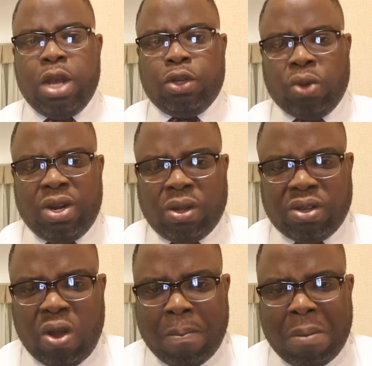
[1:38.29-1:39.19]
So it does
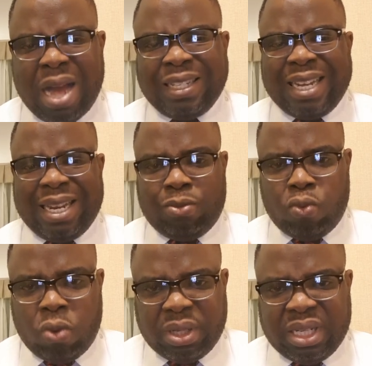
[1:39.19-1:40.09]
not matter
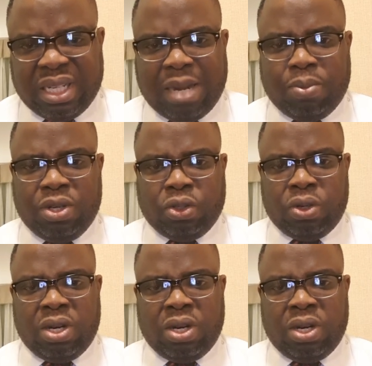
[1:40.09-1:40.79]
what is happening to you,